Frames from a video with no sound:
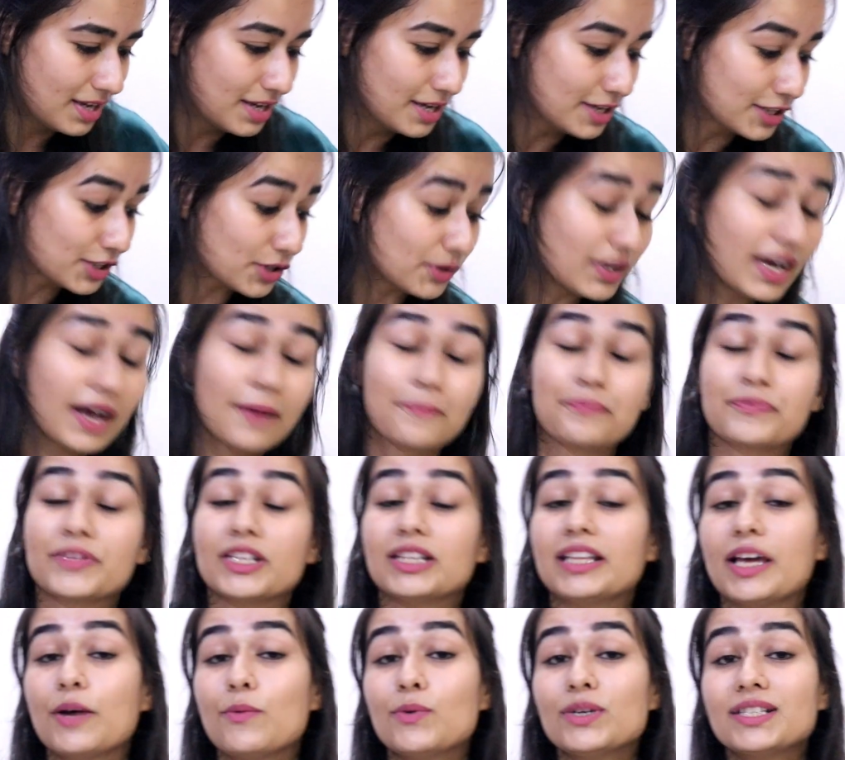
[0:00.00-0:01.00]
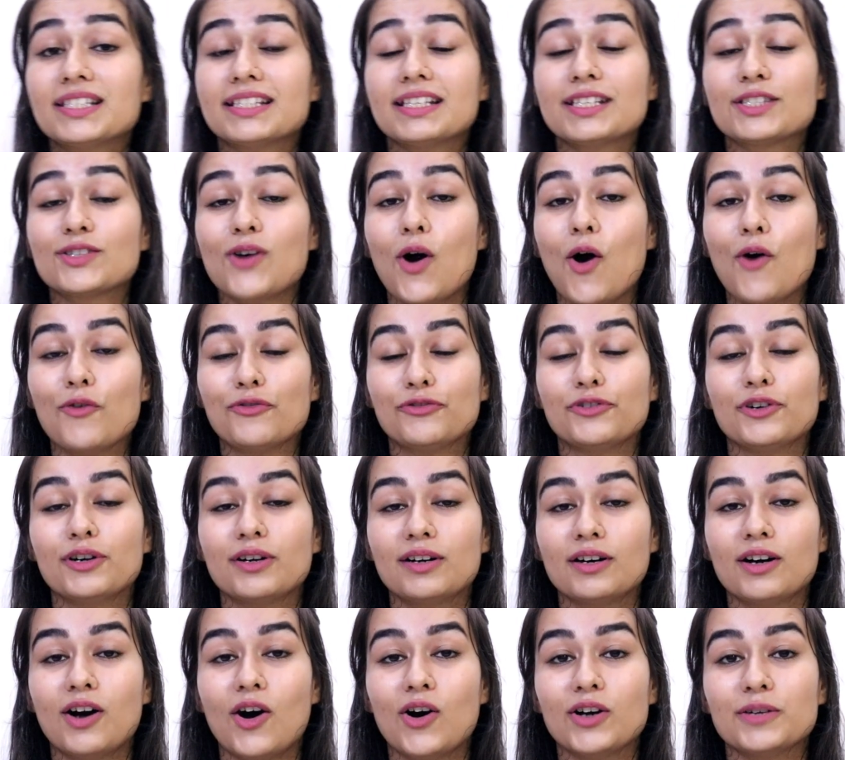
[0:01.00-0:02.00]
So yeah, there was this offer
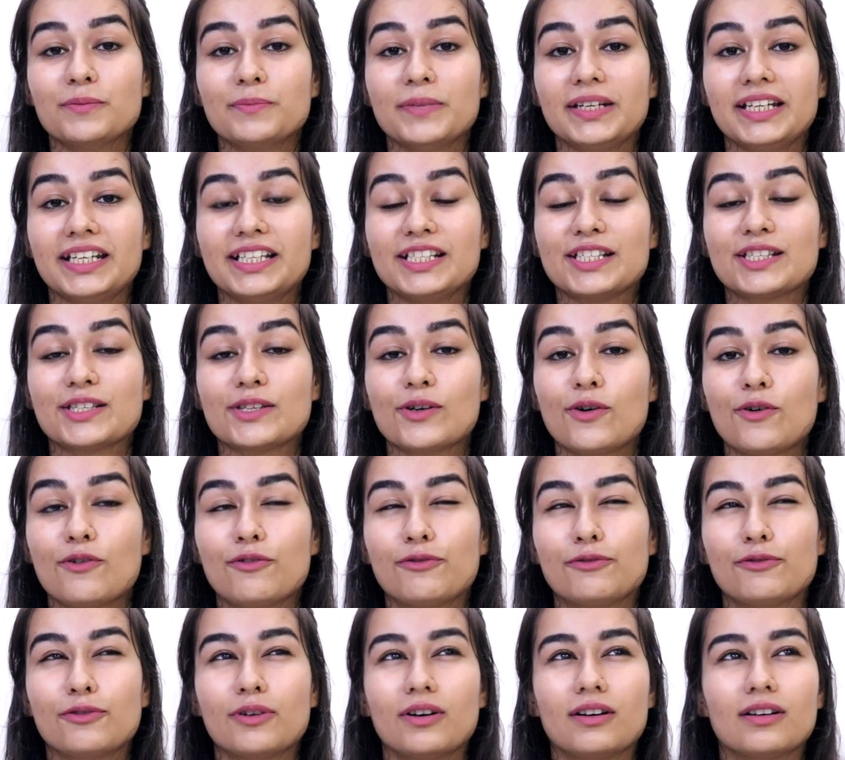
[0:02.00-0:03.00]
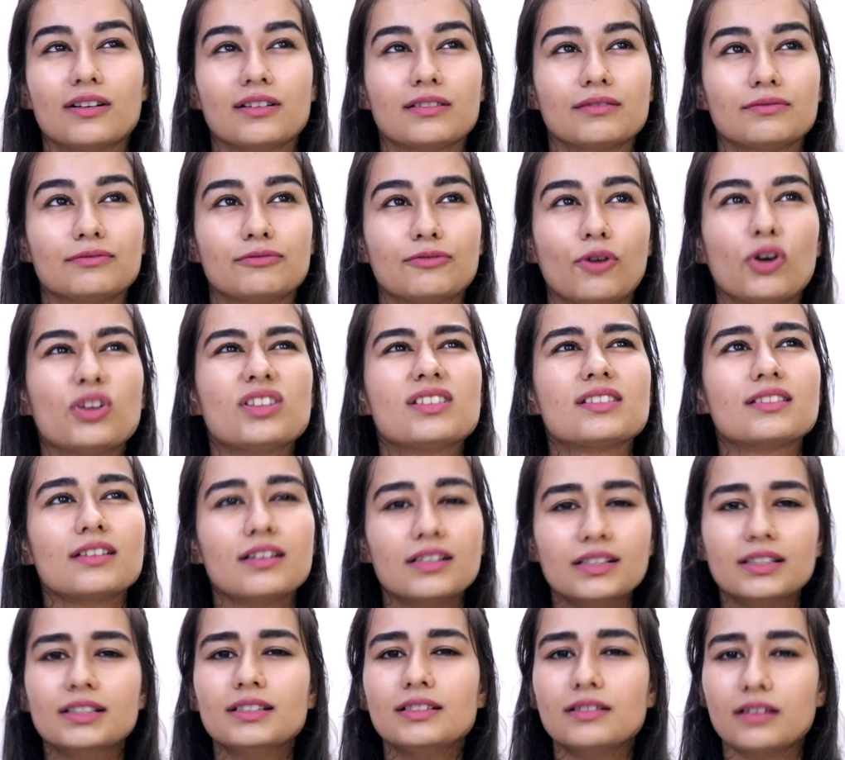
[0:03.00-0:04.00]
on Miniso on
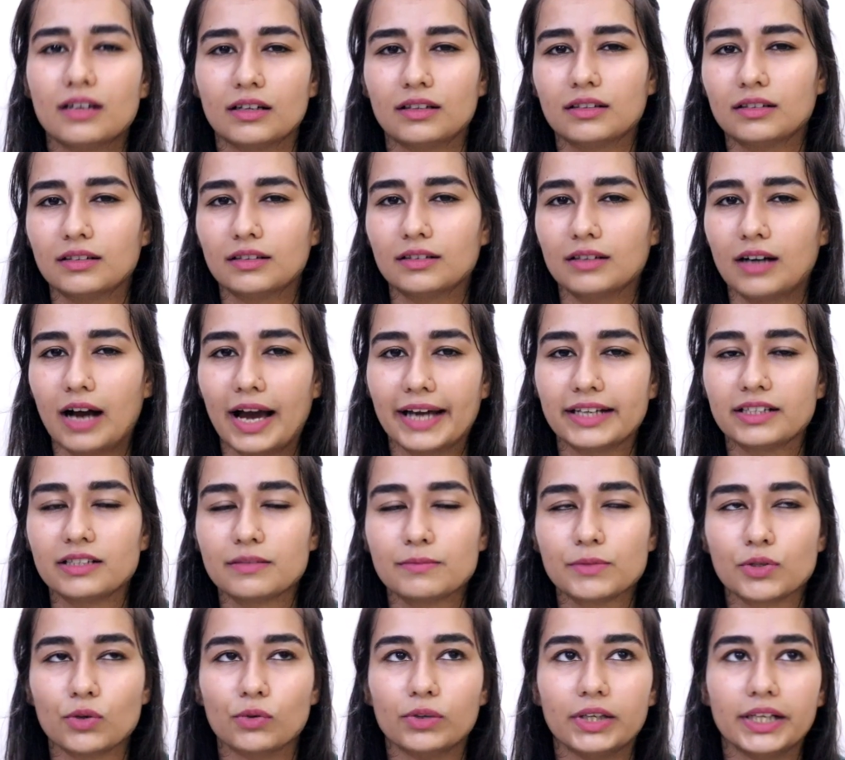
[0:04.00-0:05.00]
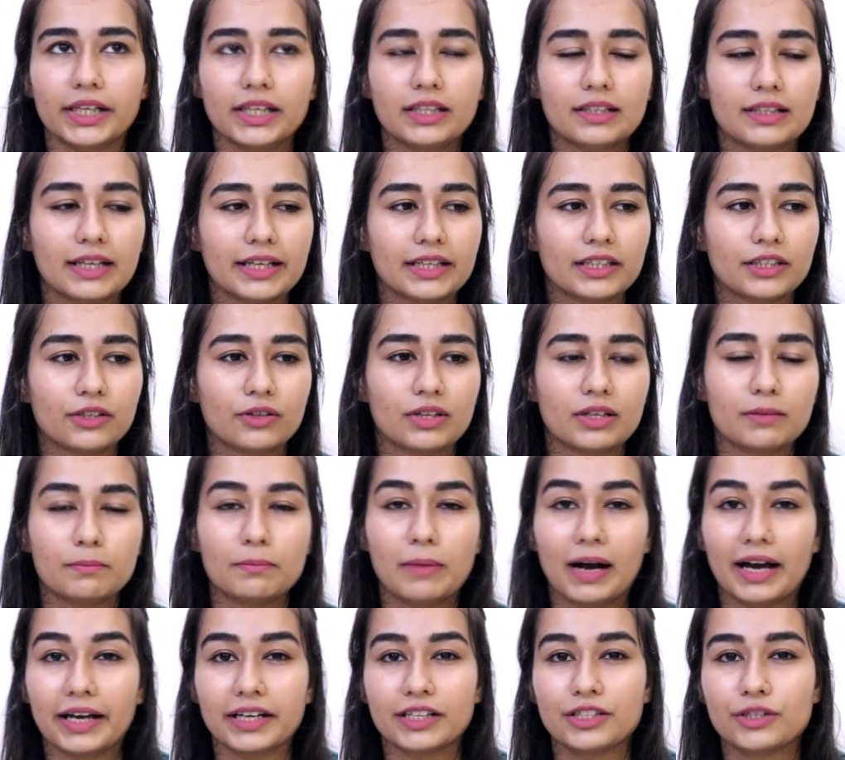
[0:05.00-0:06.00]
certain items only, like you can
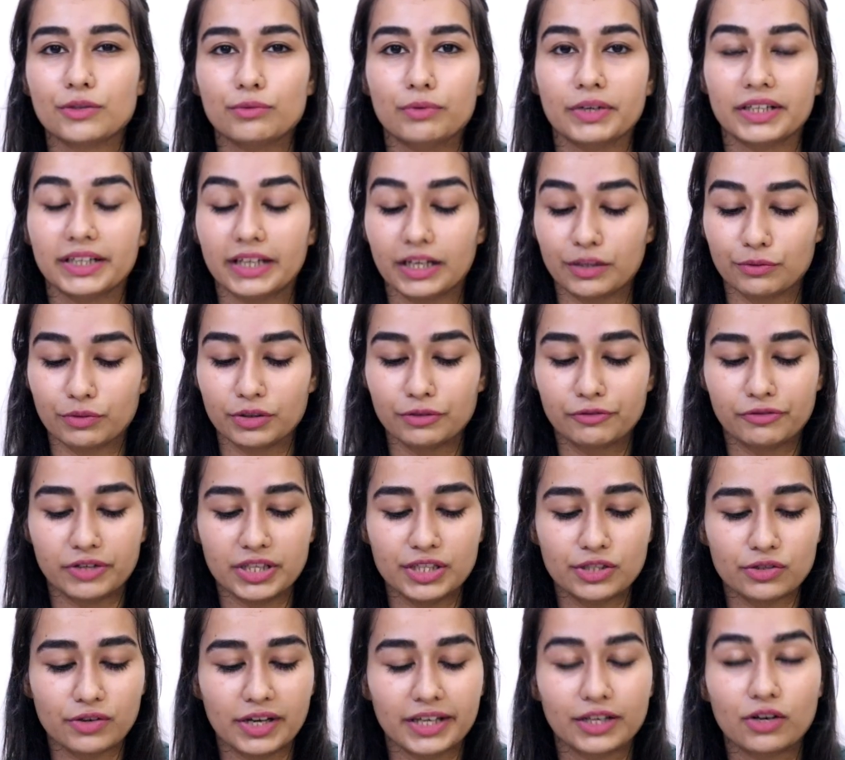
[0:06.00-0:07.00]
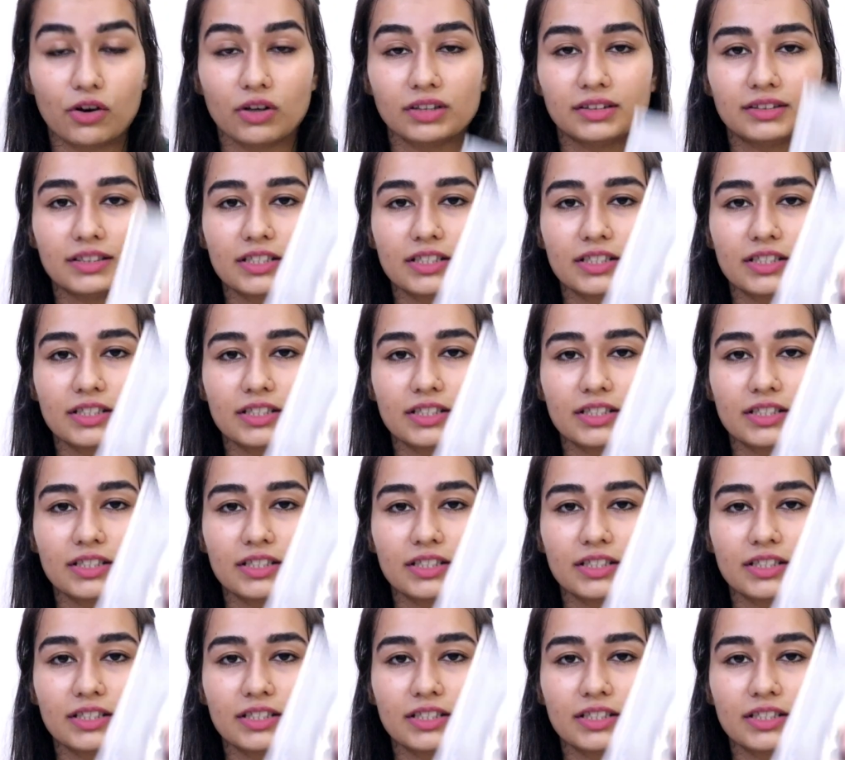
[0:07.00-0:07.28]
buy 2 and get 1 free. So I got